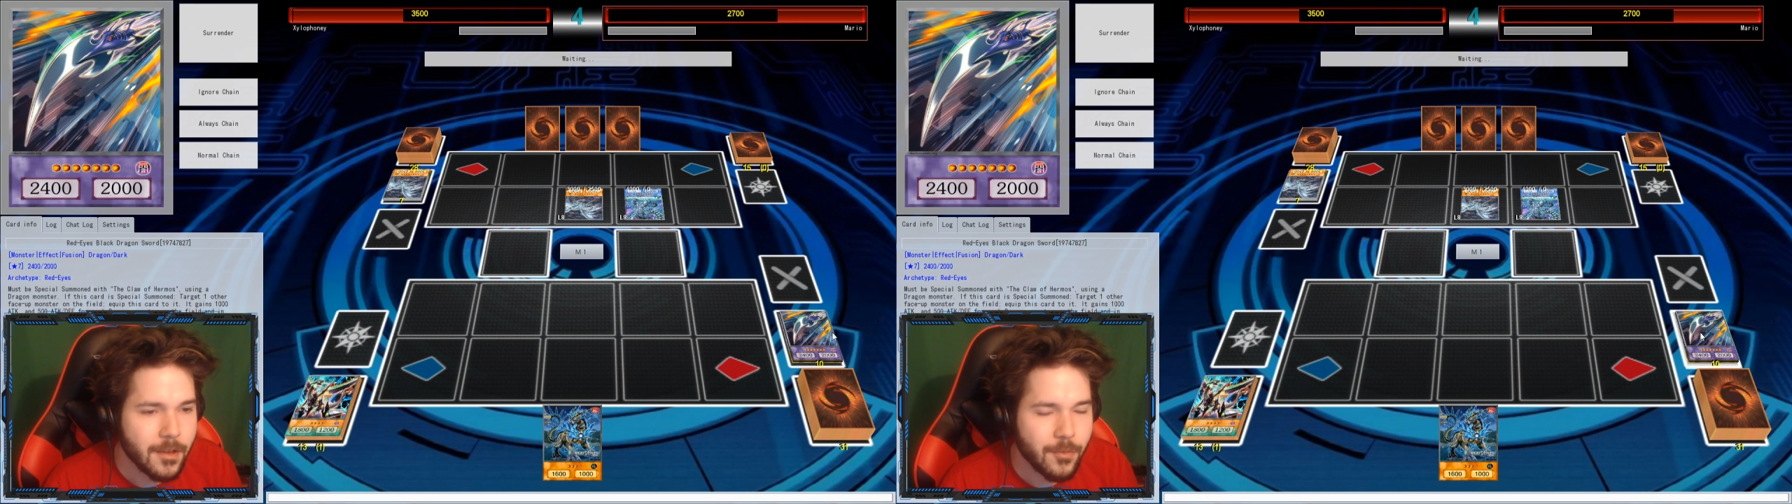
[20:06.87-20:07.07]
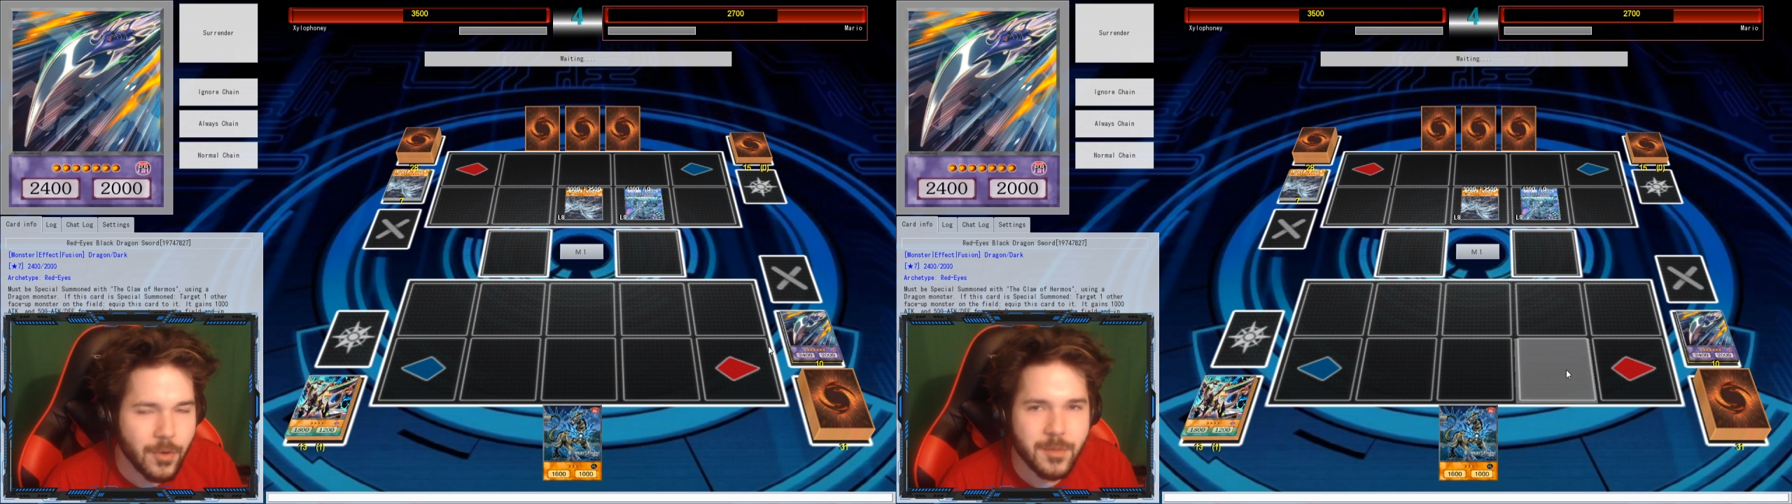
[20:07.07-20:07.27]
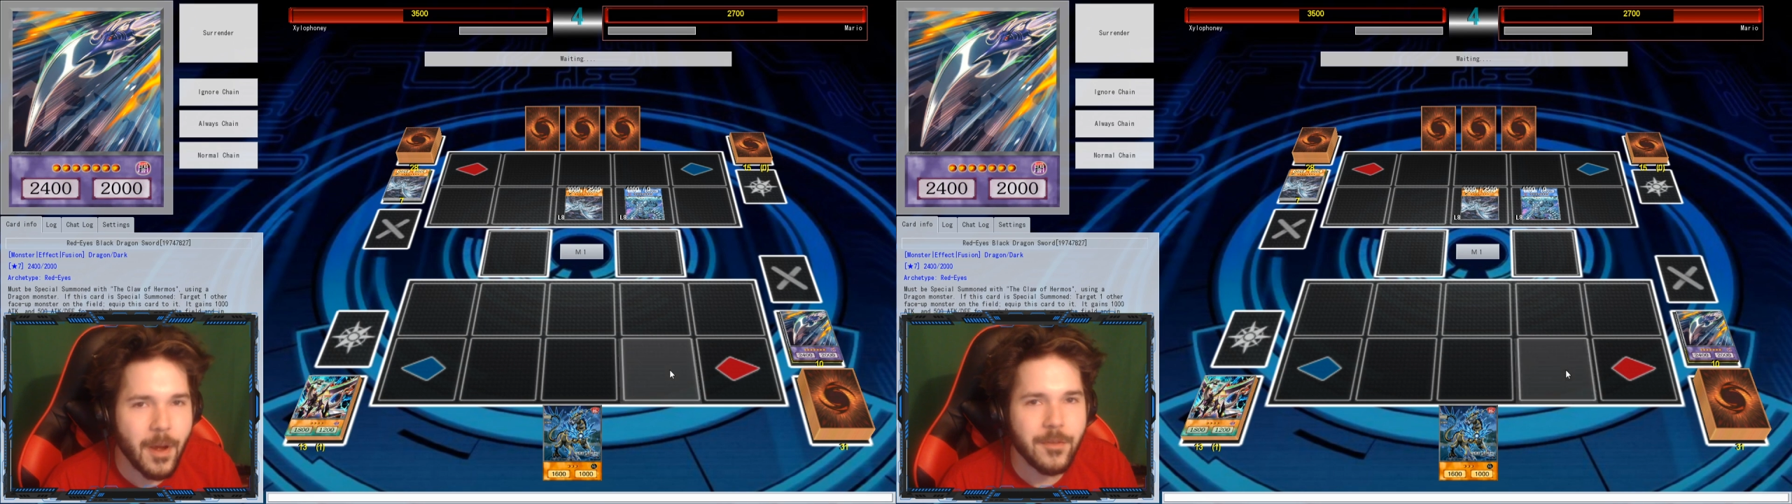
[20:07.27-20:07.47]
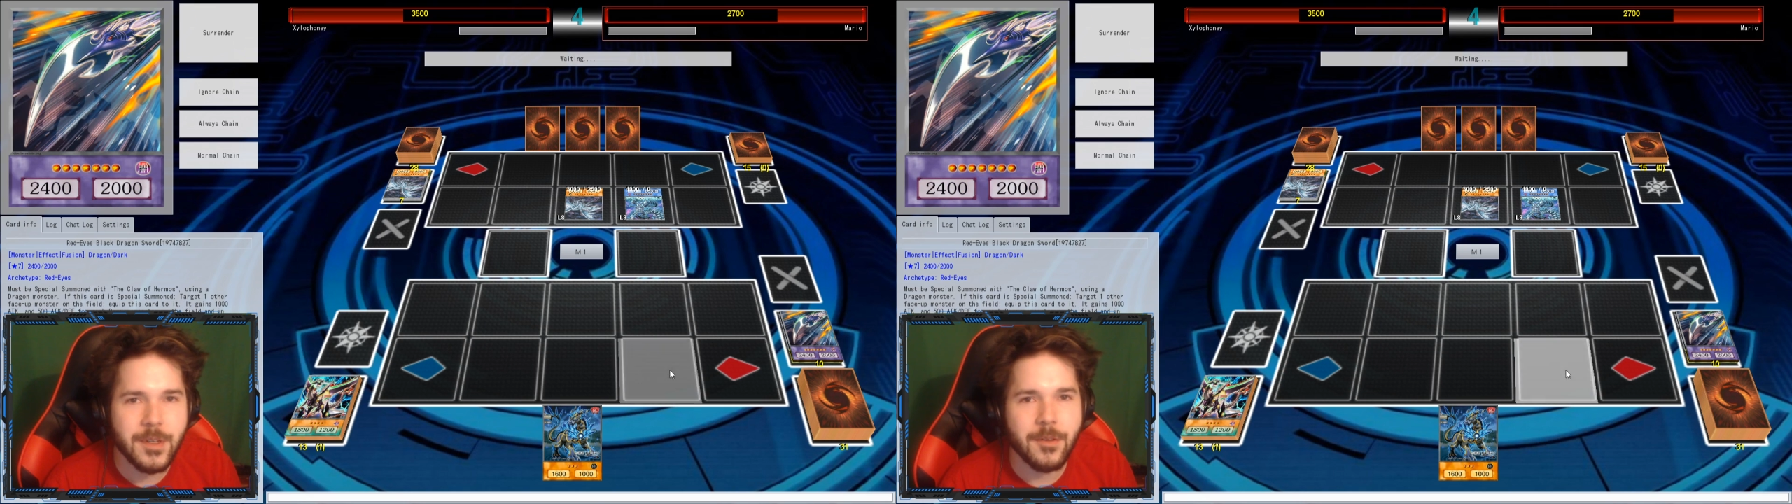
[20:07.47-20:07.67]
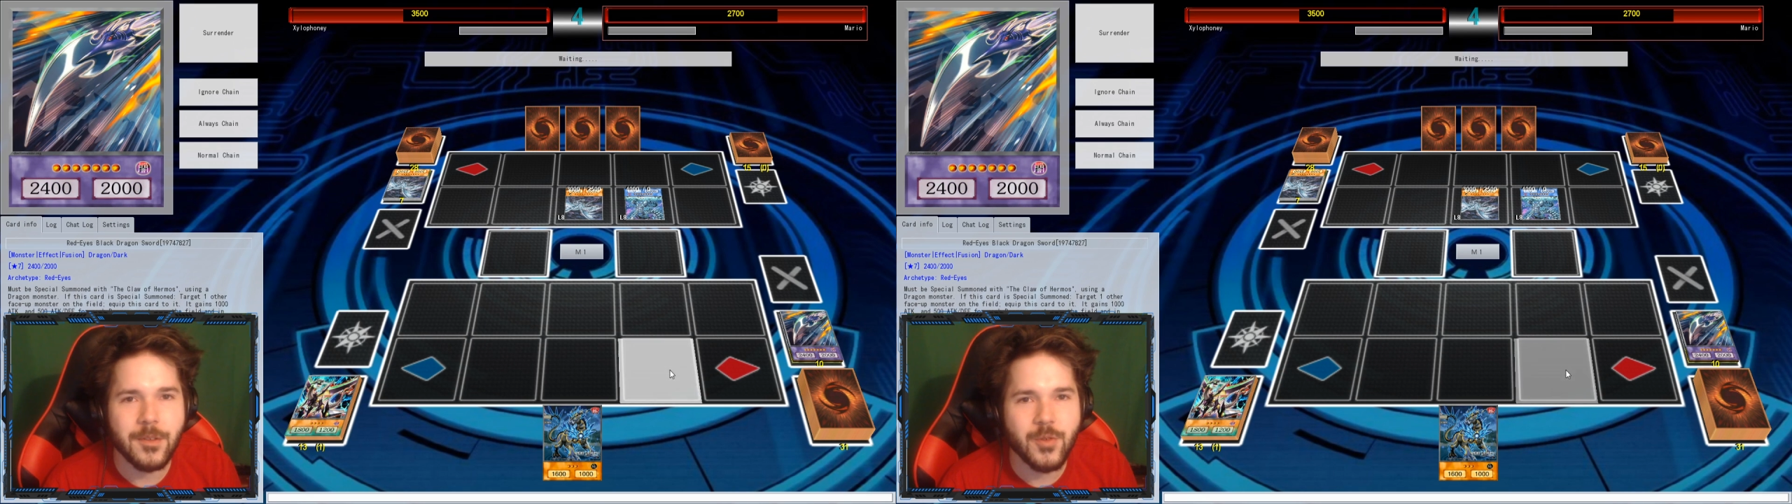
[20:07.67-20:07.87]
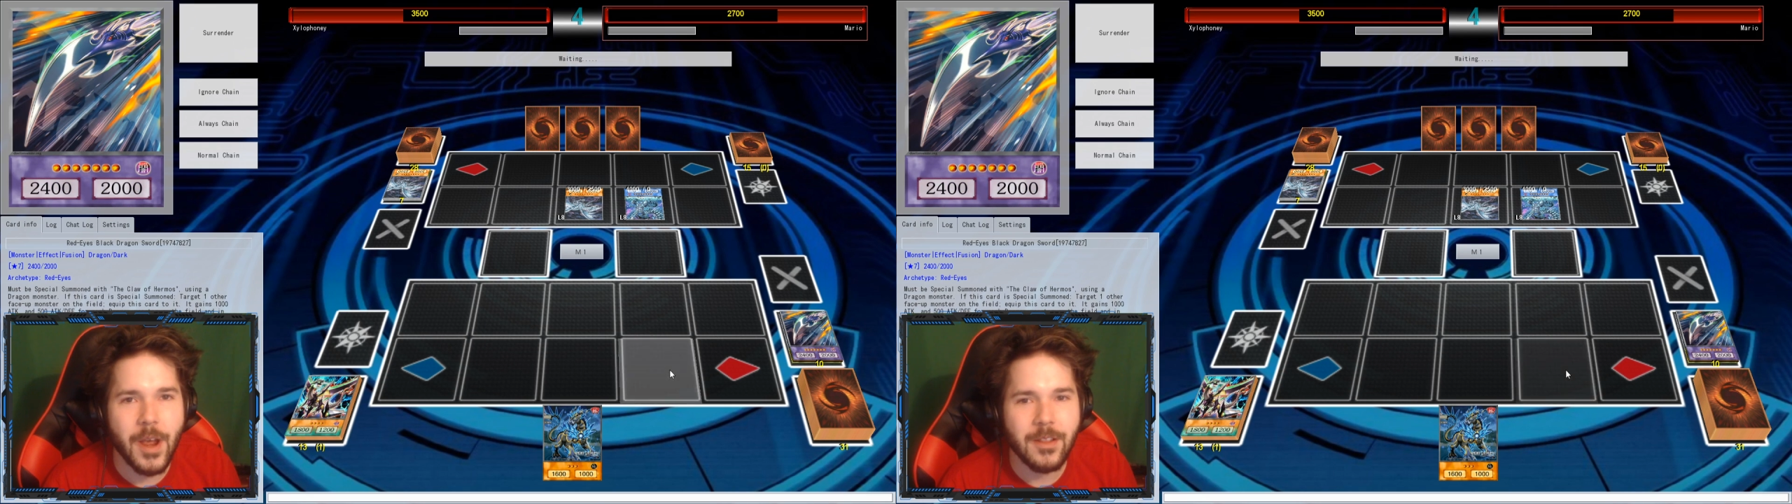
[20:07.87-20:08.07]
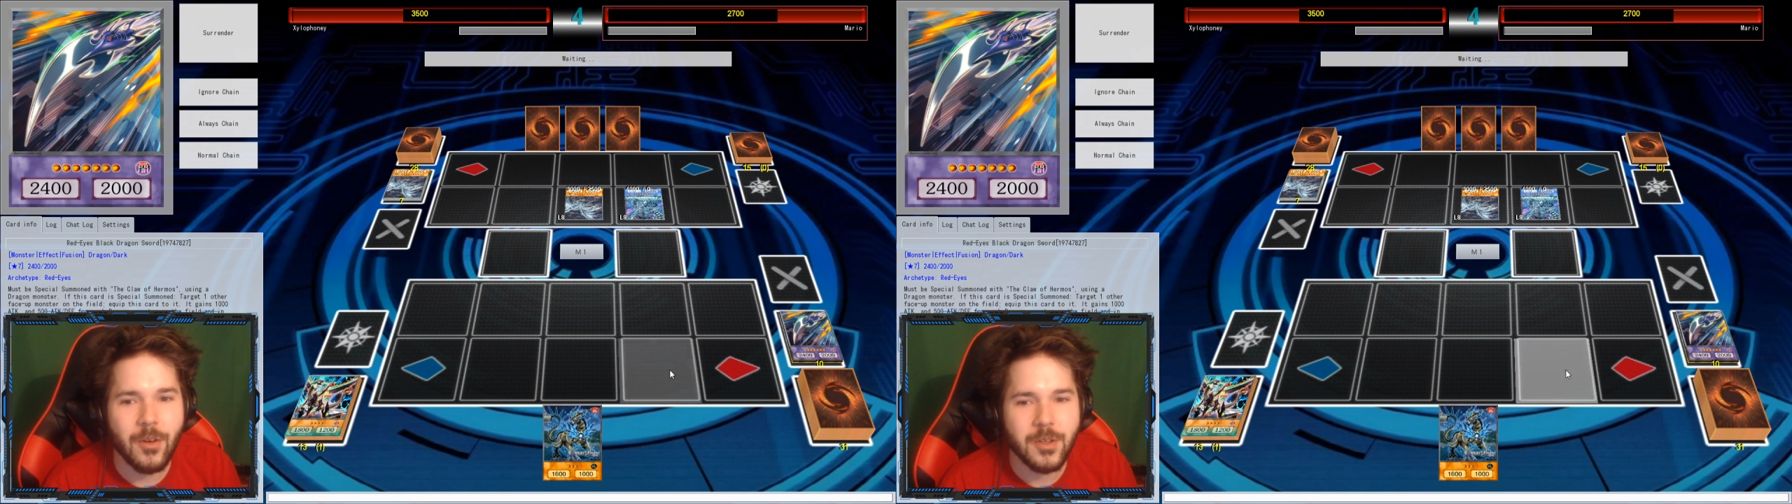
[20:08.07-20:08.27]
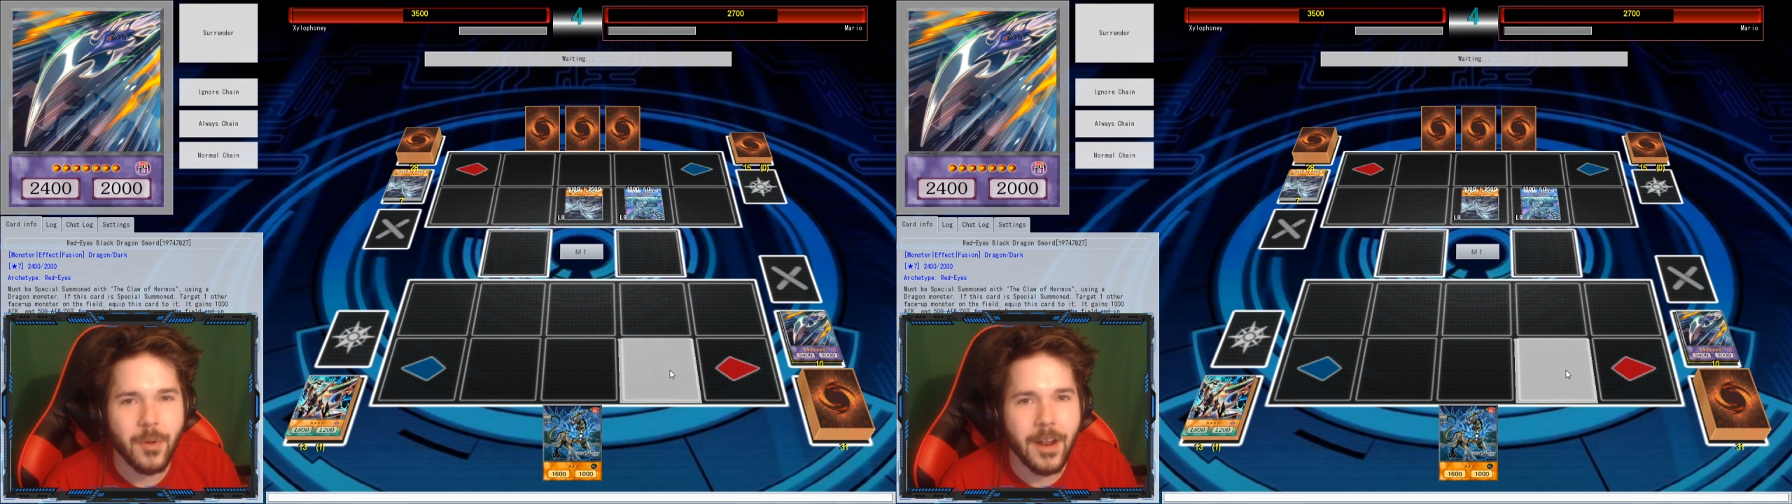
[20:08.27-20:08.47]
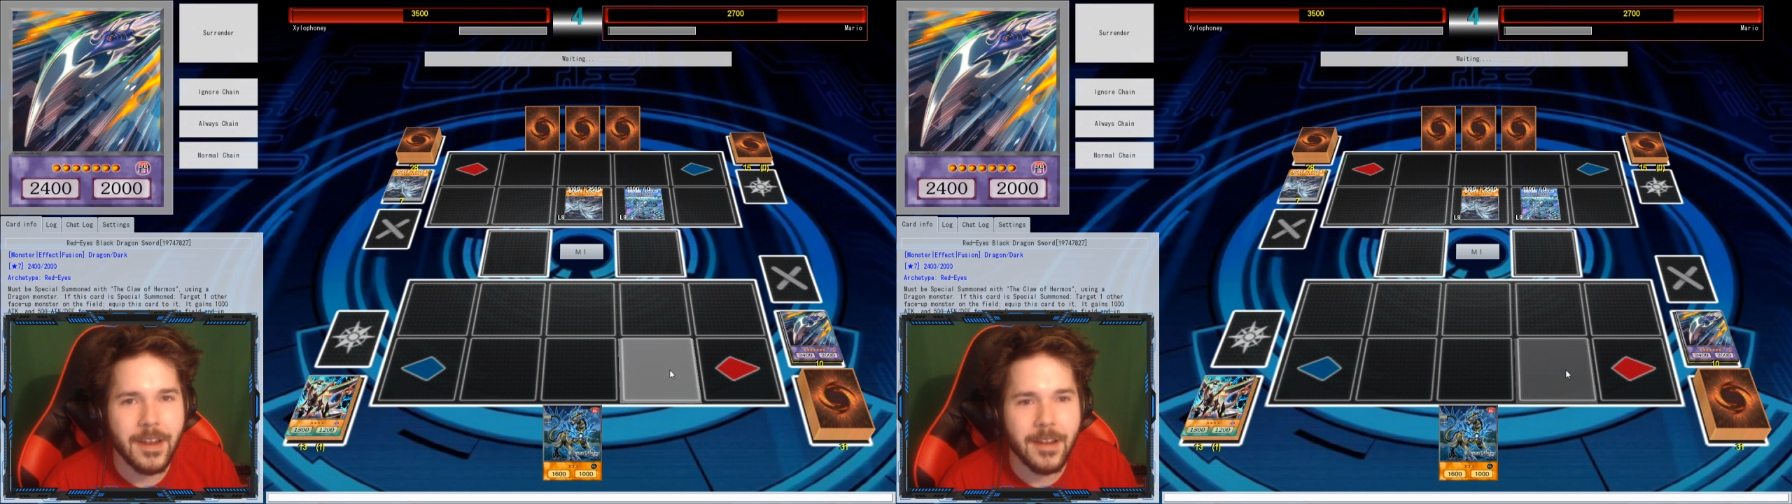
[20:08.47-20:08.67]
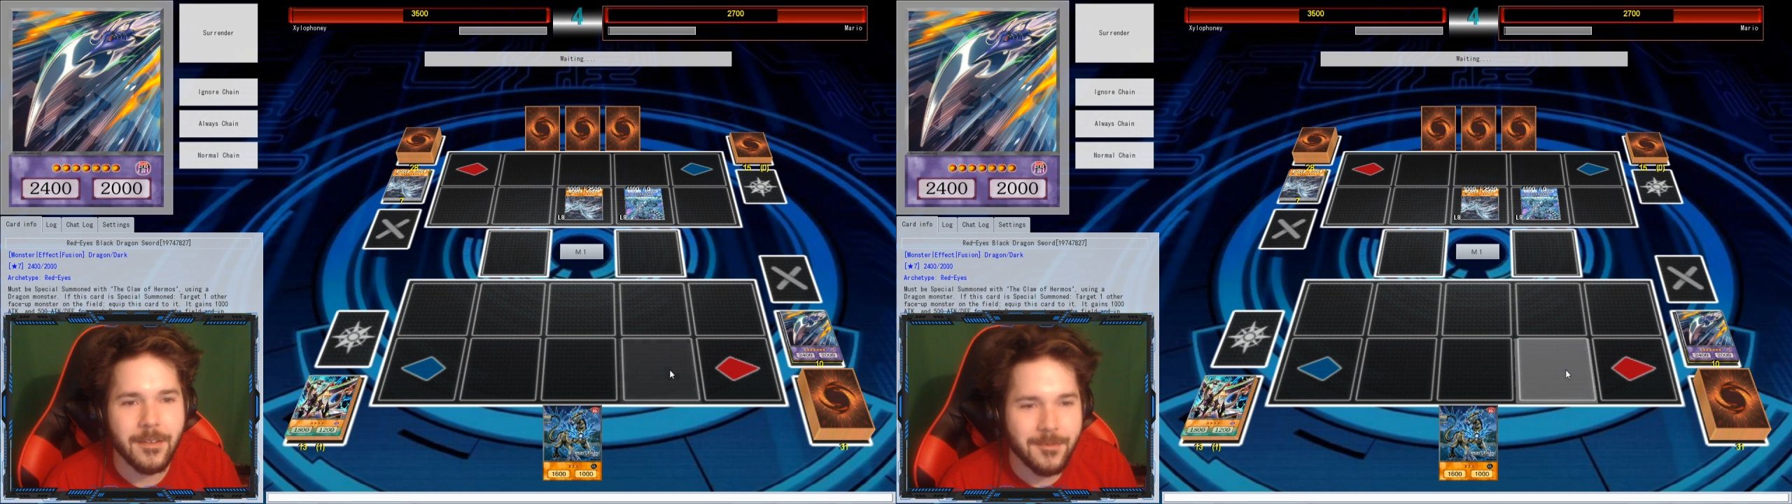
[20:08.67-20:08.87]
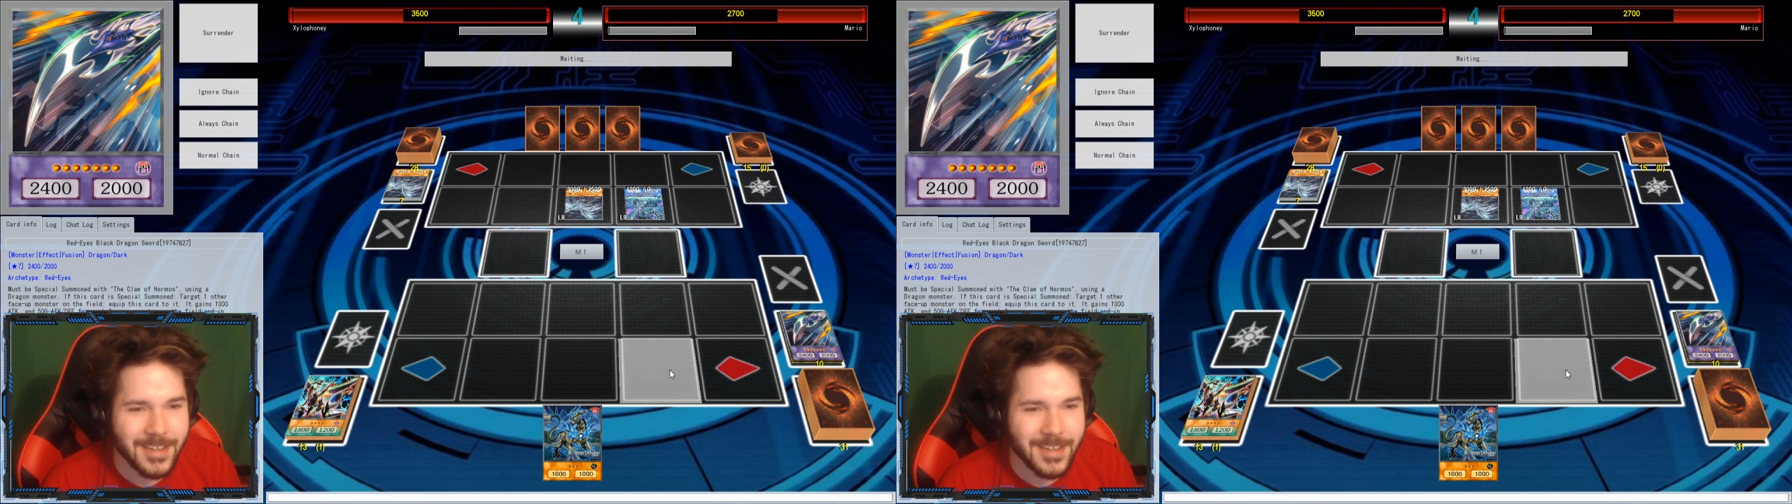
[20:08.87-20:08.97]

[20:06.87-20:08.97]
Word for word: Where's my Return of the Dragon Lords when I need it?